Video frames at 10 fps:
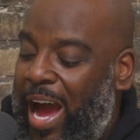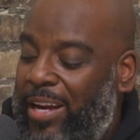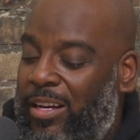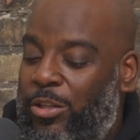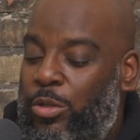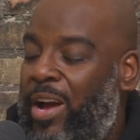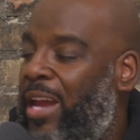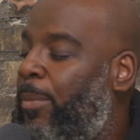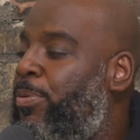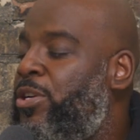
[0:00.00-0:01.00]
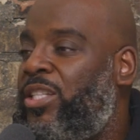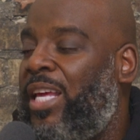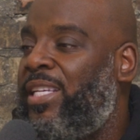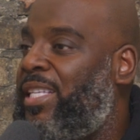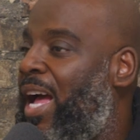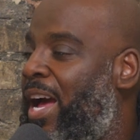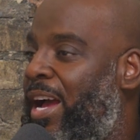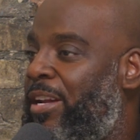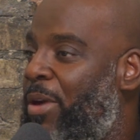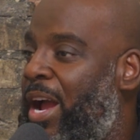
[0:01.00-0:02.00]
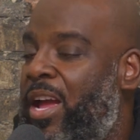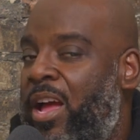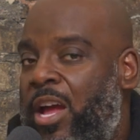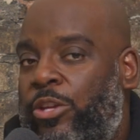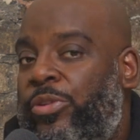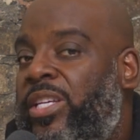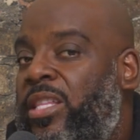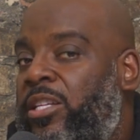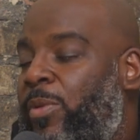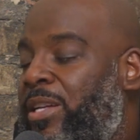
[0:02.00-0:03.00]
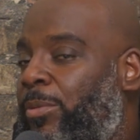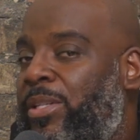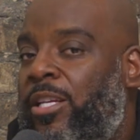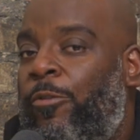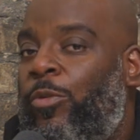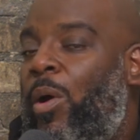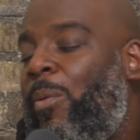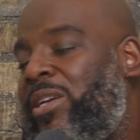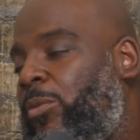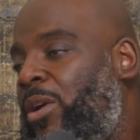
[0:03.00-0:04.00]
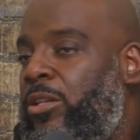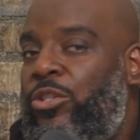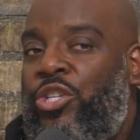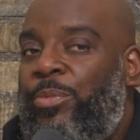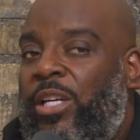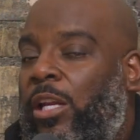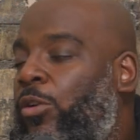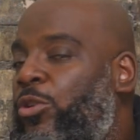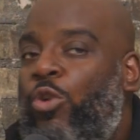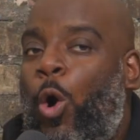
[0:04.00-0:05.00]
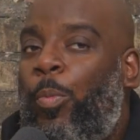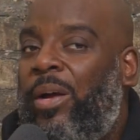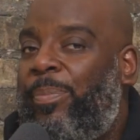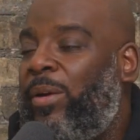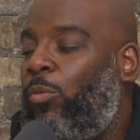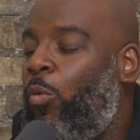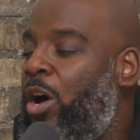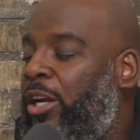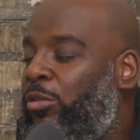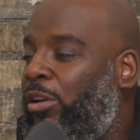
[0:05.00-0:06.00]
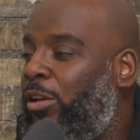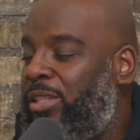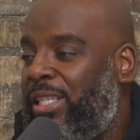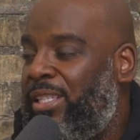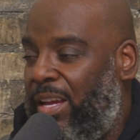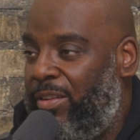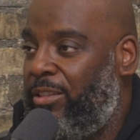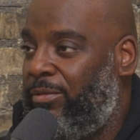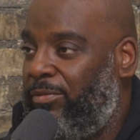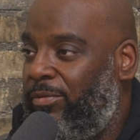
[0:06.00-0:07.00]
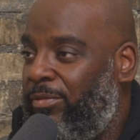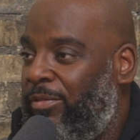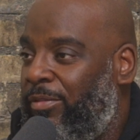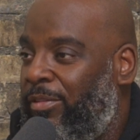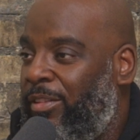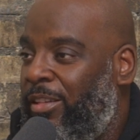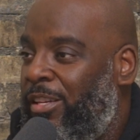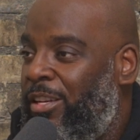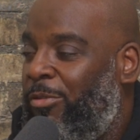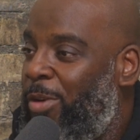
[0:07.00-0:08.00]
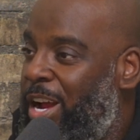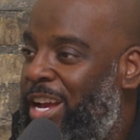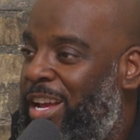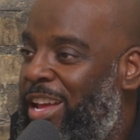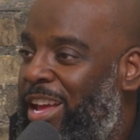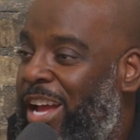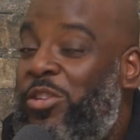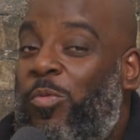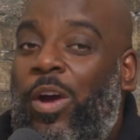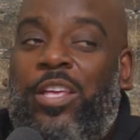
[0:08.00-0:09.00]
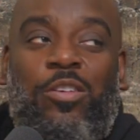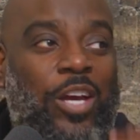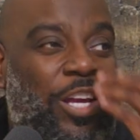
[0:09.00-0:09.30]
gotta you gotta push that aside, right? You see these restaurants. One restaurant should be closed. You open up at one, you close at seven, right? And you and you